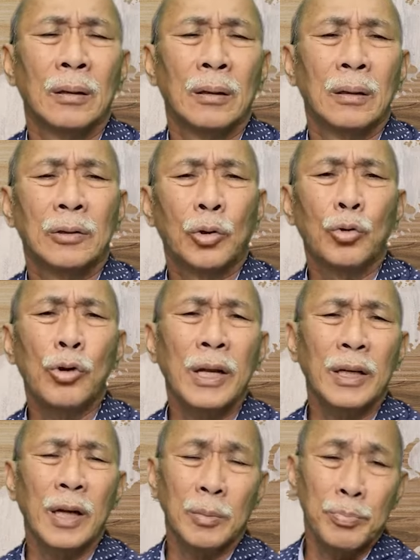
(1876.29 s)
So
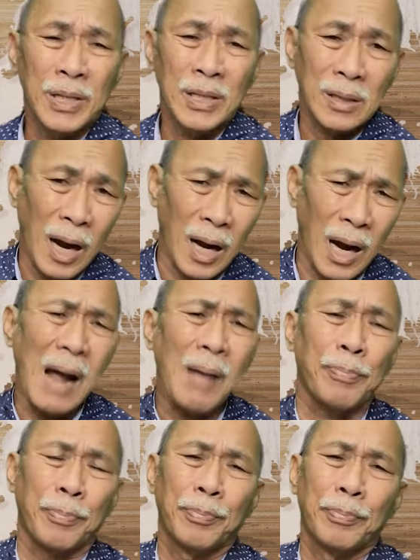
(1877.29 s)
not be stuck
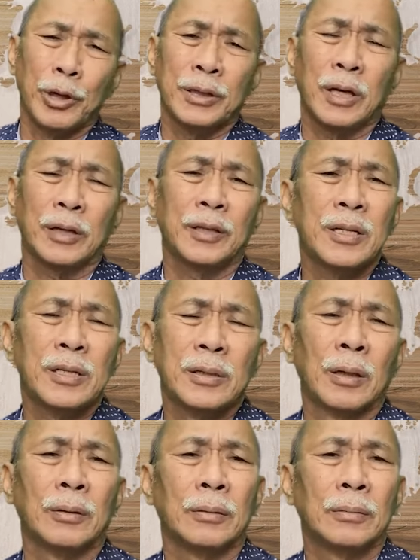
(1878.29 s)
up with
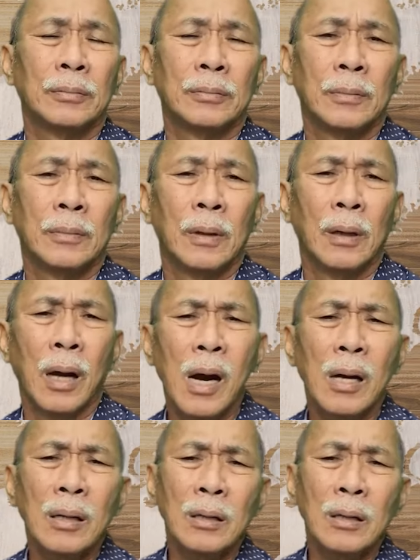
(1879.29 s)
tradition. Learn